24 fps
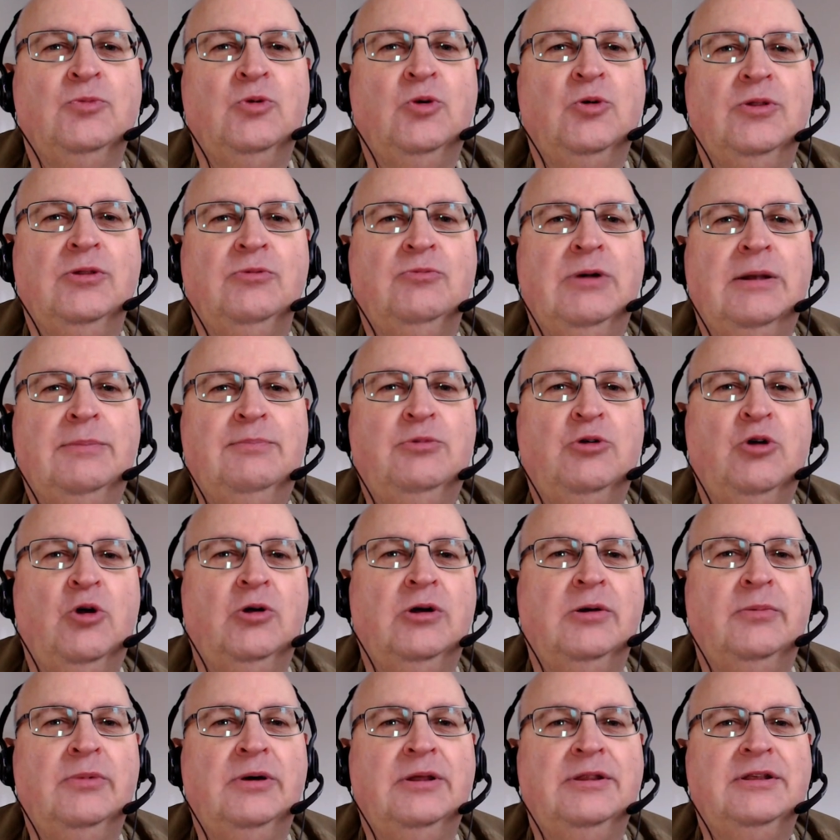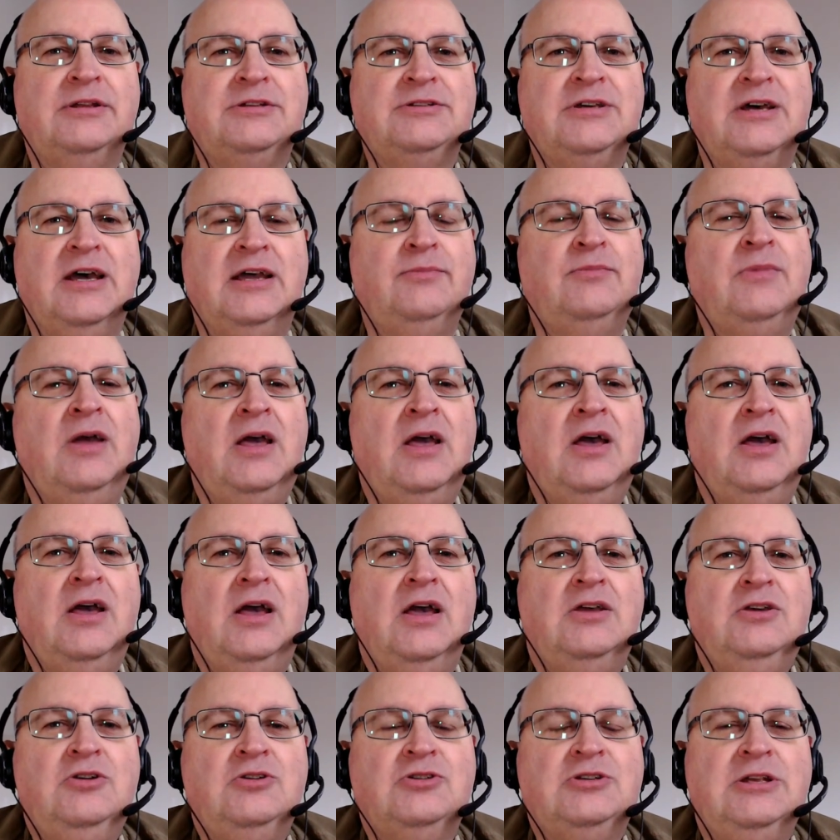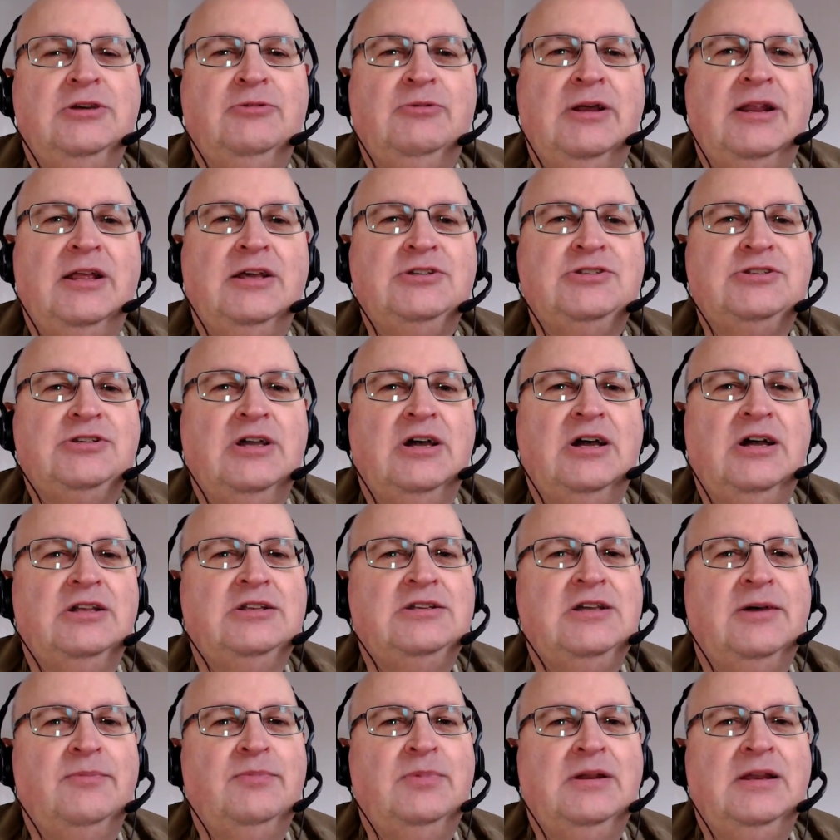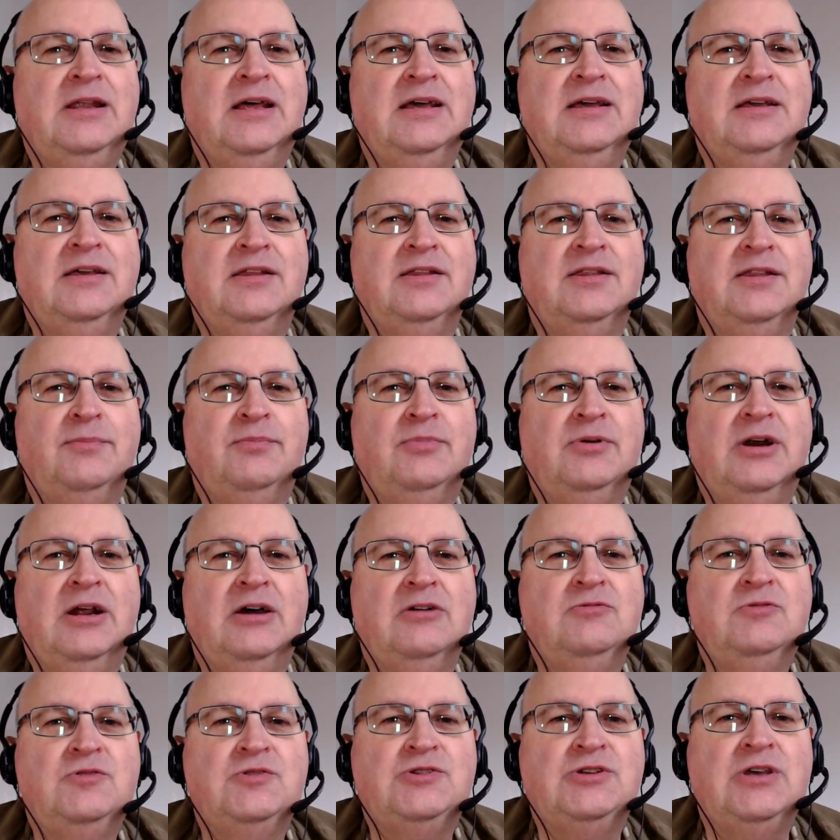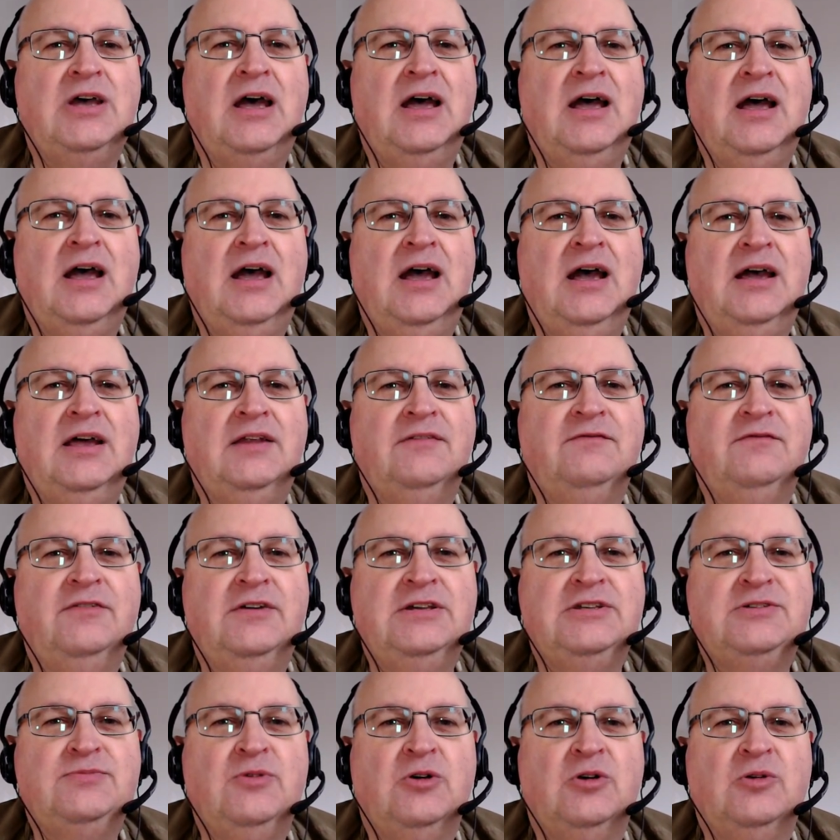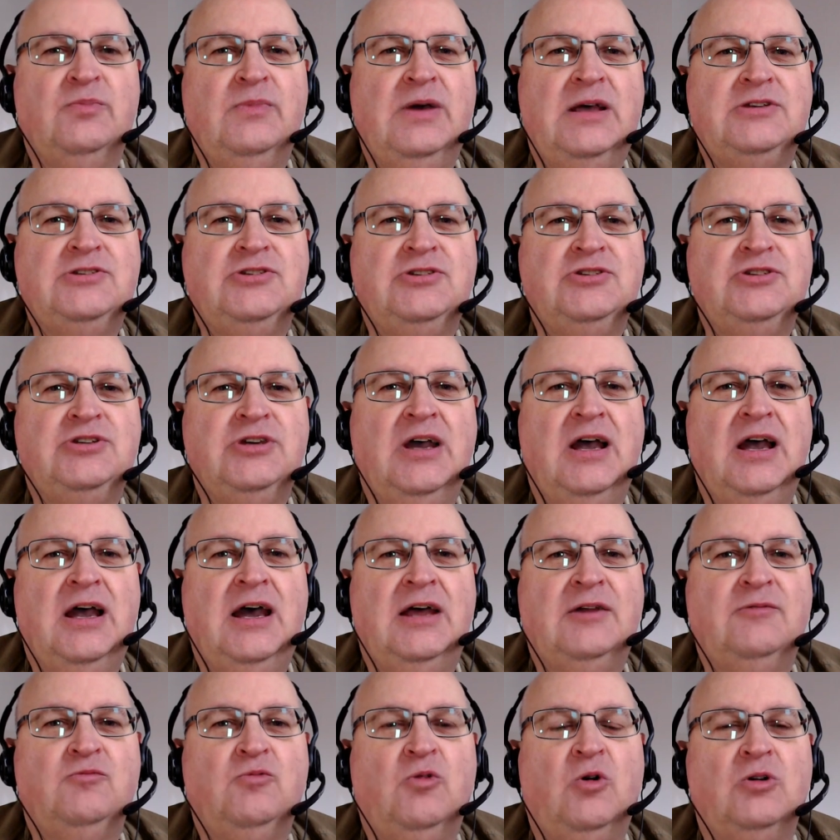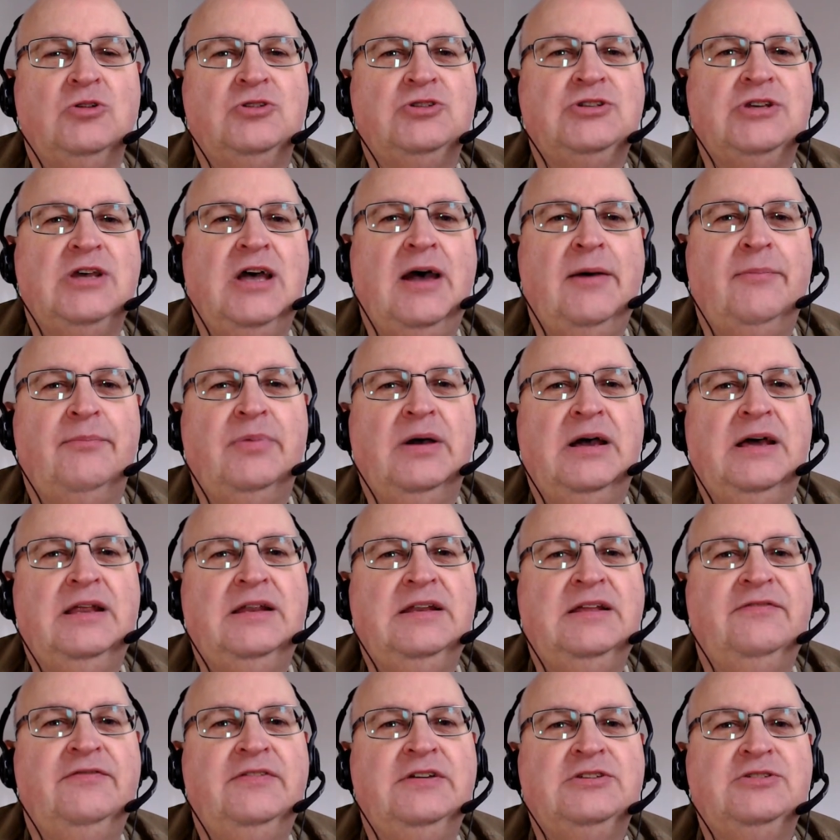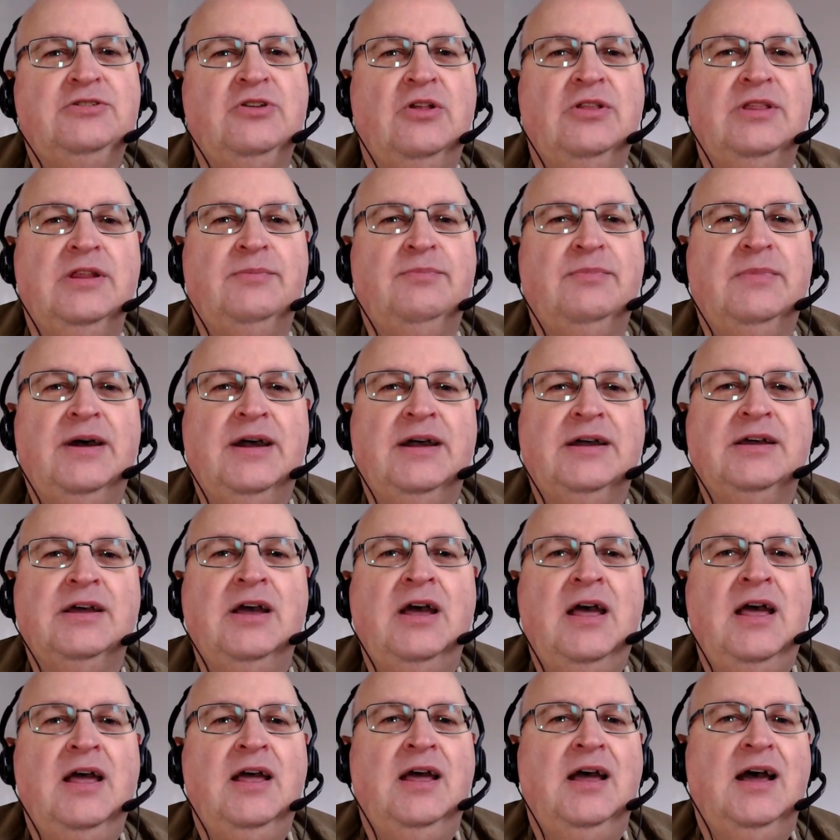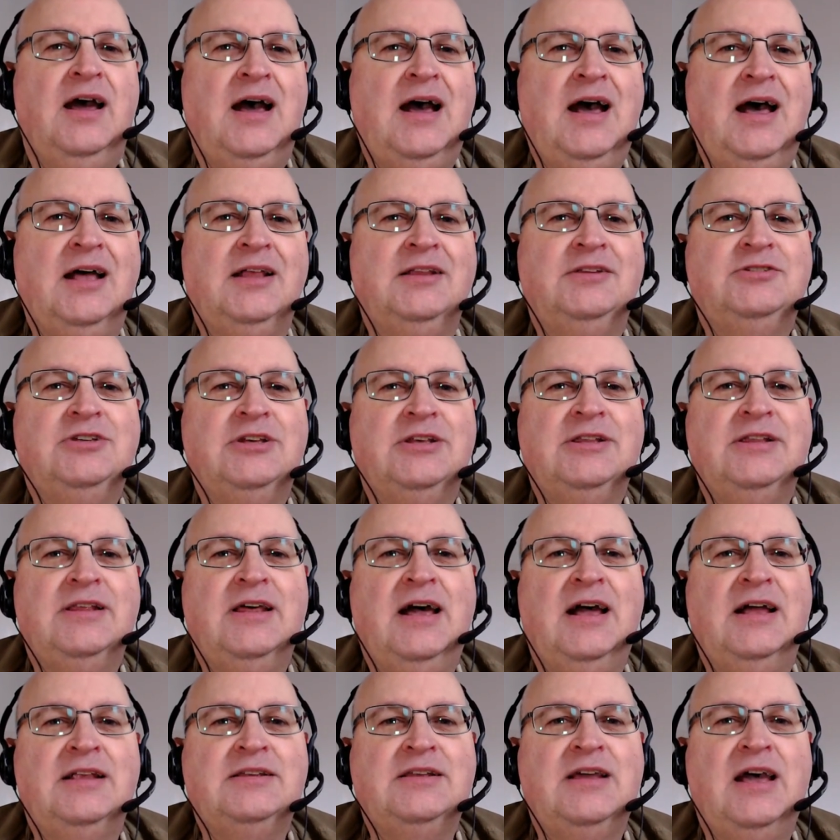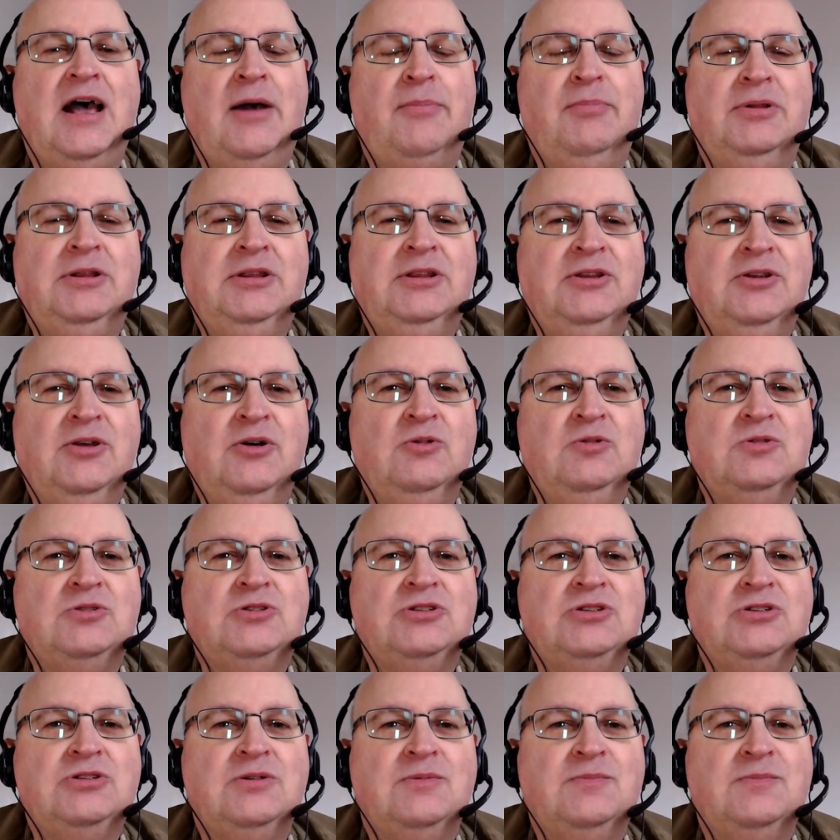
than one program at a time. Usually when I start up like the browser and Facebook Messenger and WhatsApp and if it's on the Mac, add to that Apple Notes.